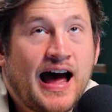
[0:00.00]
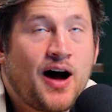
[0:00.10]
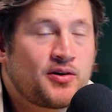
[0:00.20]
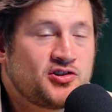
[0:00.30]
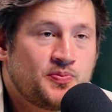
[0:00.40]

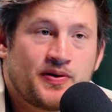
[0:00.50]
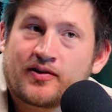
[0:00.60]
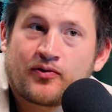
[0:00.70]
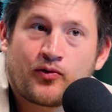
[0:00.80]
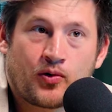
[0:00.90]
How did you pick
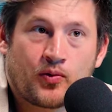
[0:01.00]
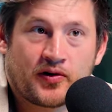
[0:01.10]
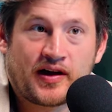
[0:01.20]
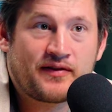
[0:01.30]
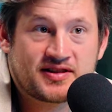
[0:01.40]
Fort Worth?
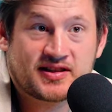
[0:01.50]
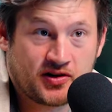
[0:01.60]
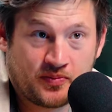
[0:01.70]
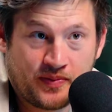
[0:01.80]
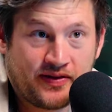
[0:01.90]
Obviously,
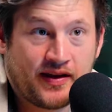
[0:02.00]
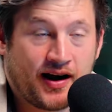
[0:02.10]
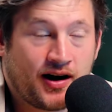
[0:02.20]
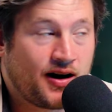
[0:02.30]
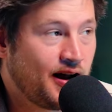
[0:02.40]
you'd been
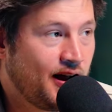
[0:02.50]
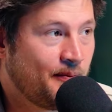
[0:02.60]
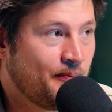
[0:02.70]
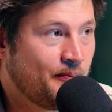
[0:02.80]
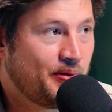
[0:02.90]
there, yeah.
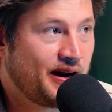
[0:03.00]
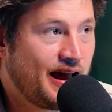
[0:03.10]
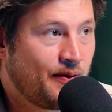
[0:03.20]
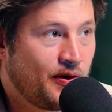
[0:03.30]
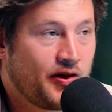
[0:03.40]
um, but
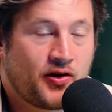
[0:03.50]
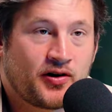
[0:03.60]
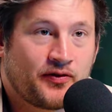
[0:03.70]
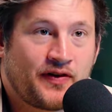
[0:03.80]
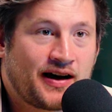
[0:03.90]

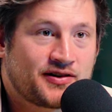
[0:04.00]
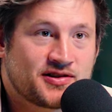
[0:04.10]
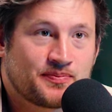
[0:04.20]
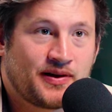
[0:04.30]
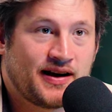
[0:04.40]
other factors
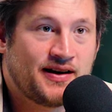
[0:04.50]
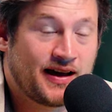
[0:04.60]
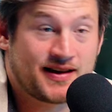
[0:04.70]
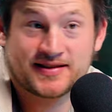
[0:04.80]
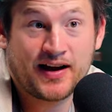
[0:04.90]
that played into that,
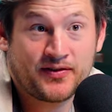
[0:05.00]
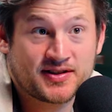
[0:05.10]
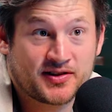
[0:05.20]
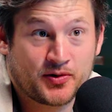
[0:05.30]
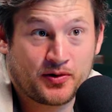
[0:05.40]
because
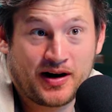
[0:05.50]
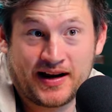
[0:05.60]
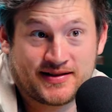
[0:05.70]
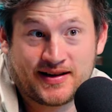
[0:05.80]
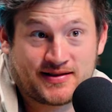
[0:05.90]
obviously you were right.
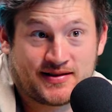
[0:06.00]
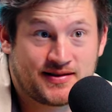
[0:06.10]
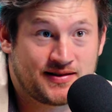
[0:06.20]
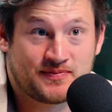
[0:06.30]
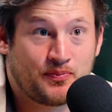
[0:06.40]
Texas
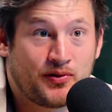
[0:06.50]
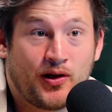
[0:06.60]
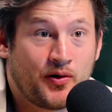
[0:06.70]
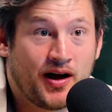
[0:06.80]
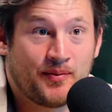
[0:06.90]
has
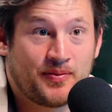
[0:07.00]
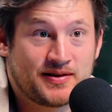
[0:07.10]
blown up.